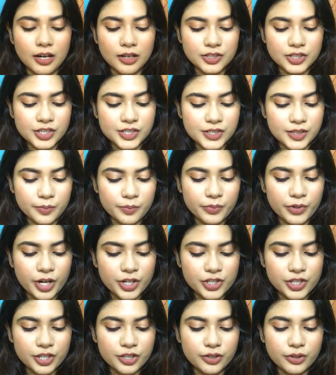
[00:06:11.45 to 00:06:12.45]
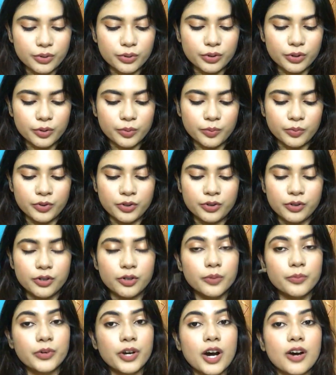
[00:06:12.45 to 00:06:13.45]
just brush it through
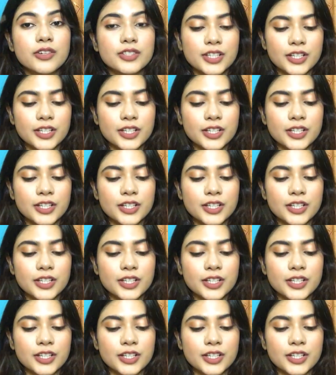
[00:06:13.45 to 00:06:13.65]
your brows,